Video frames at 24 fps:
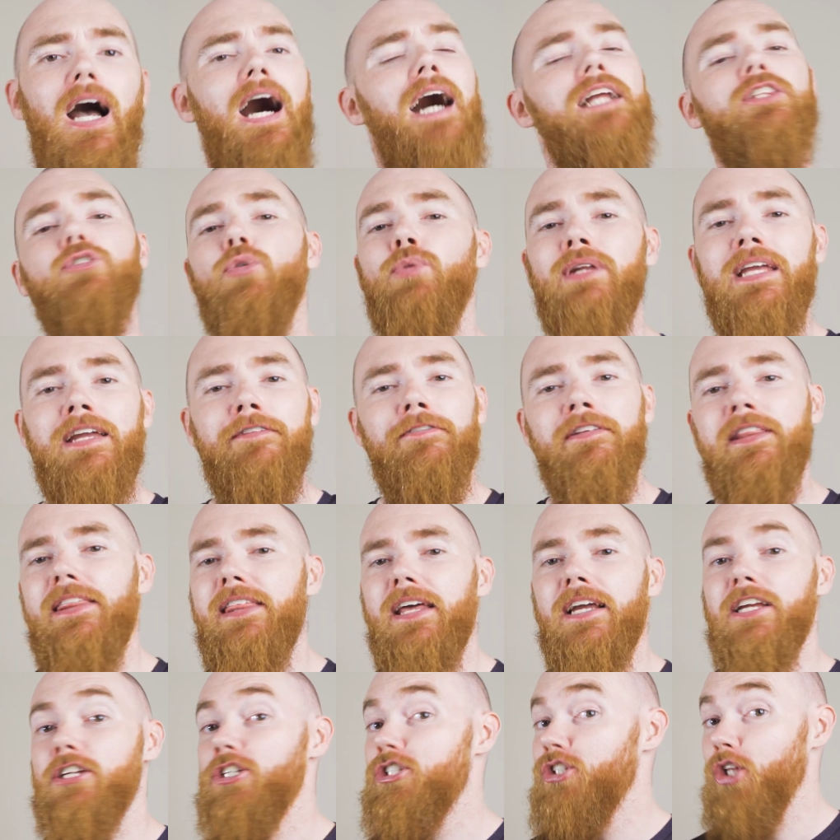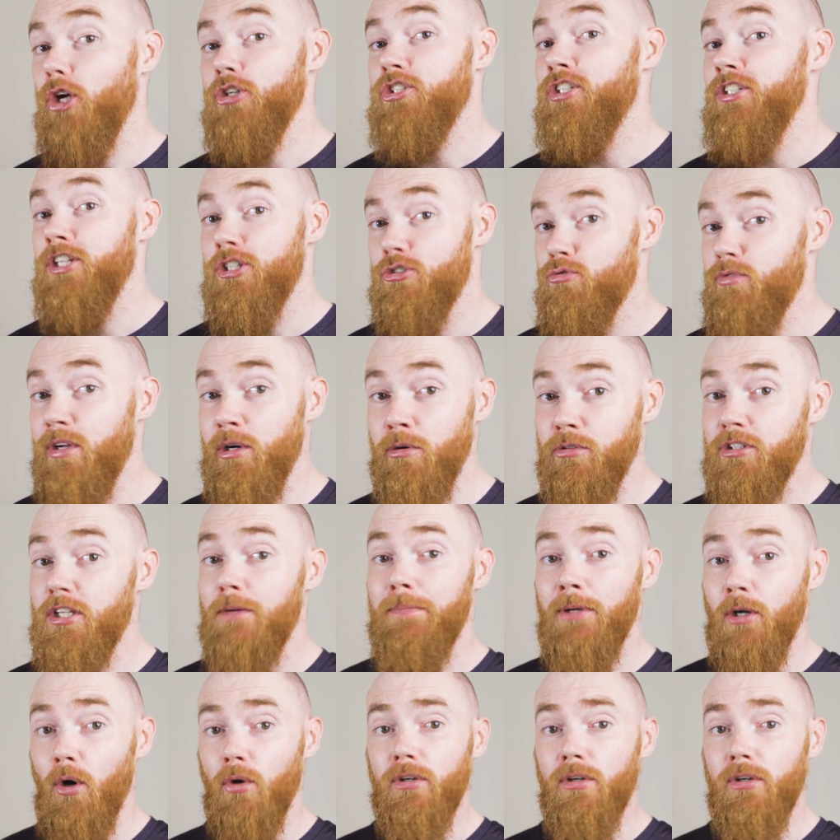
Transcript: I don't even think Sturgeon is real, to be